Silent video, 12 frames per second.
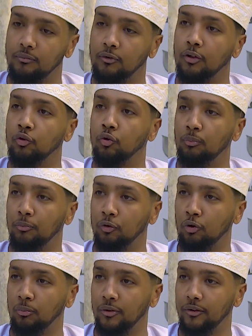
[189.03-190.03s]
the
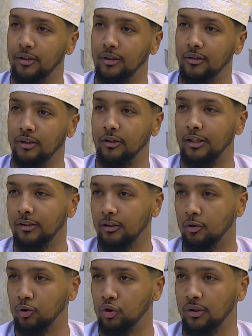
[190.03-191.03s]
normalcy in the
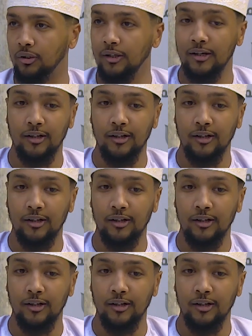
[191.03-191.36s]
Indian Ocean.